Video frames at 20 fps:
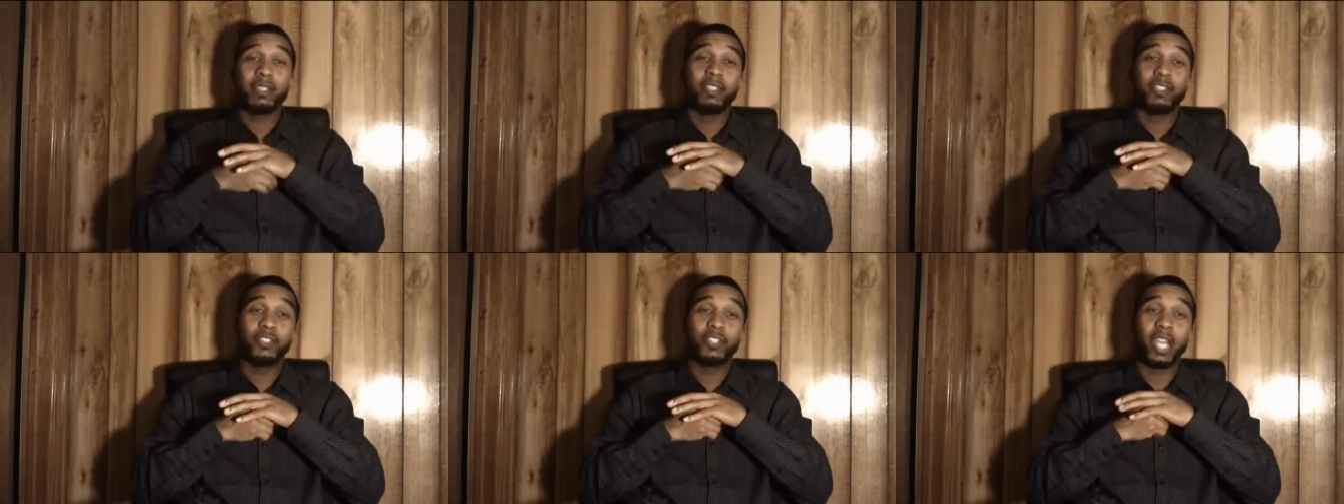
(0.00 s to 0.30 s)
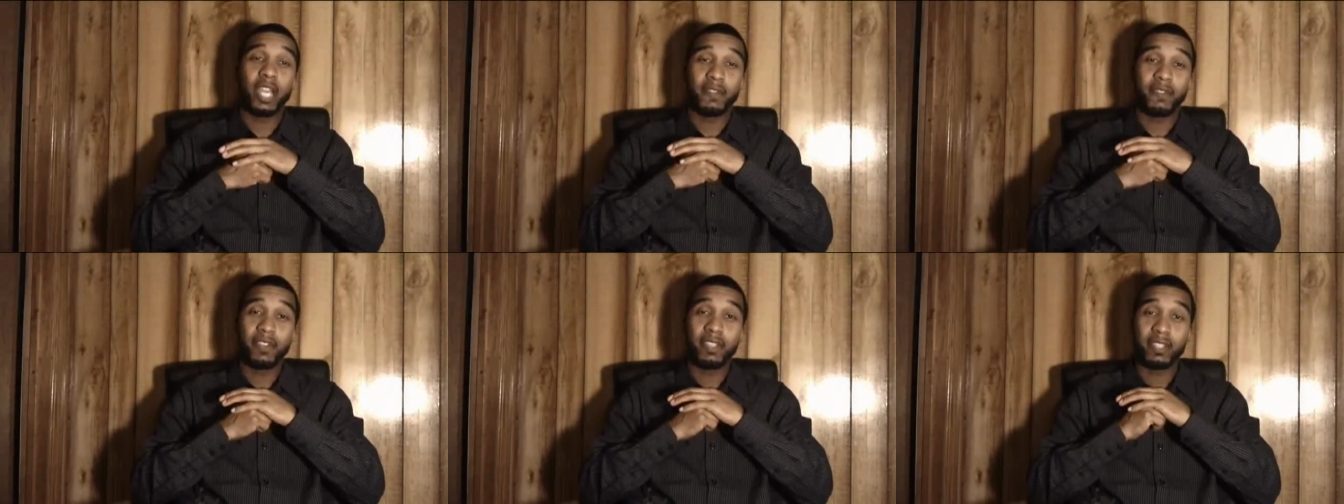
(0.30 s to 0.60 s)
You
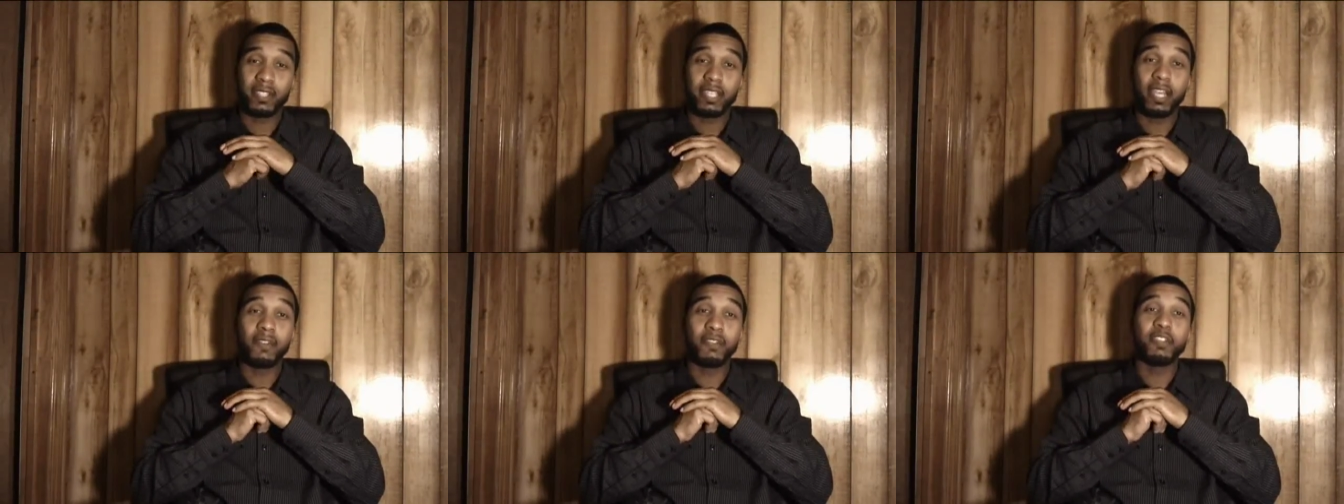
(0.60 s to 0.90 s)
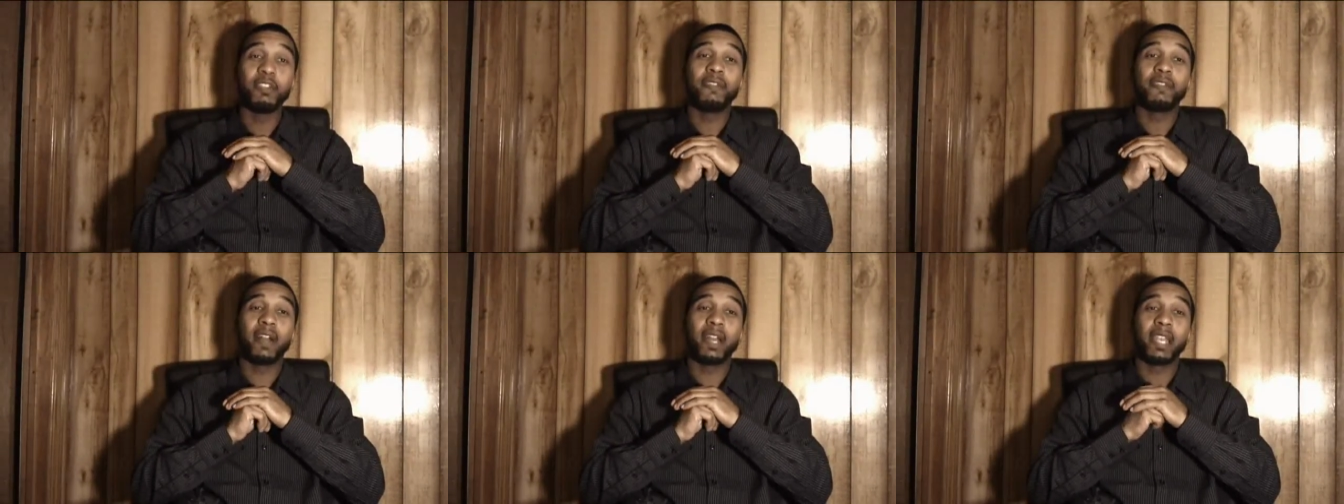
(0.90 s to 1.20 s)
check for yourself
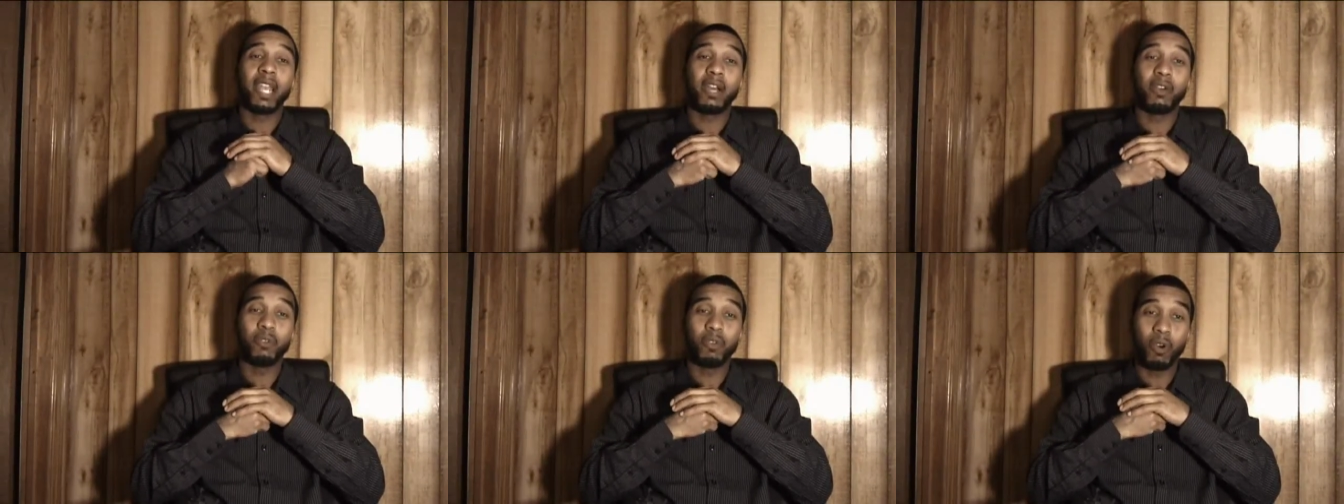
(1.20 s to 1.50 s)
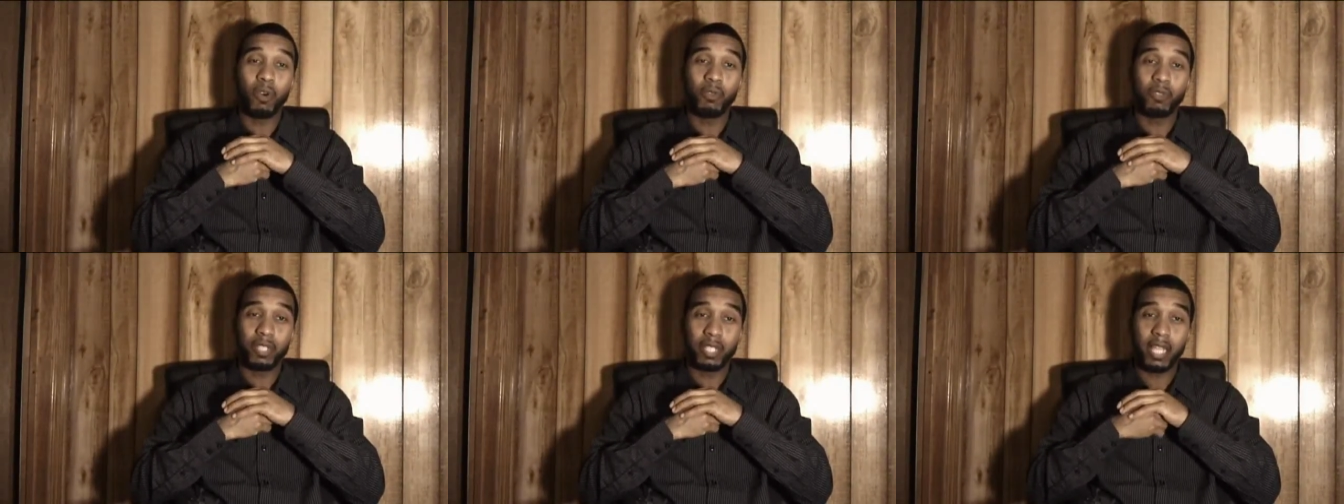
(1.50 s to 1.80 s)
and you find out
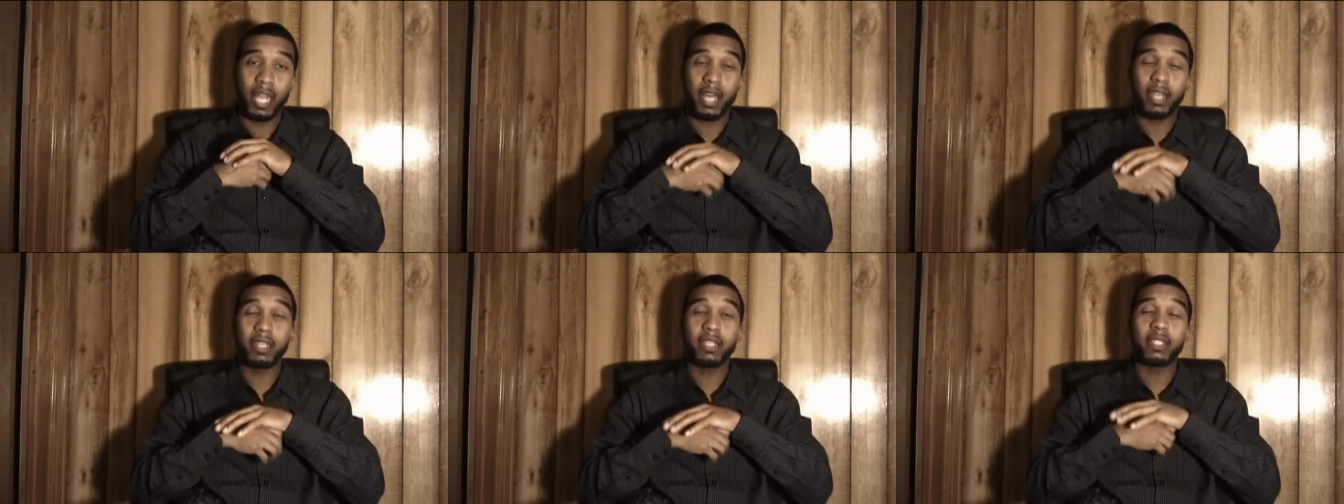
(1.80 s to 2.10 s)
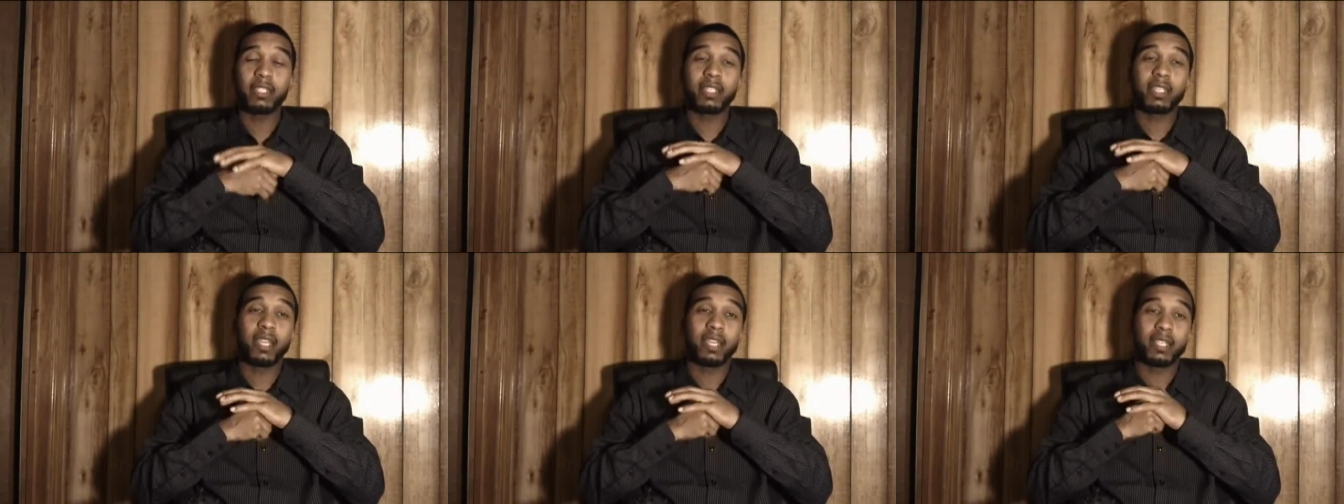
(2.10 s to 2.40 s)
who owns a lot of
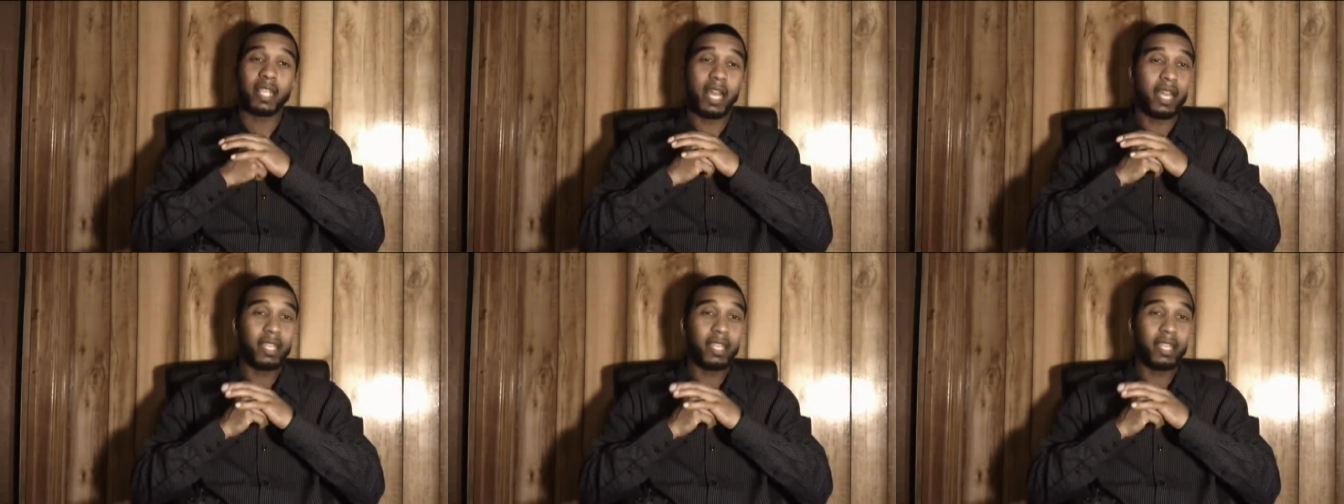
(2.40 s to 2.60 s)
these things.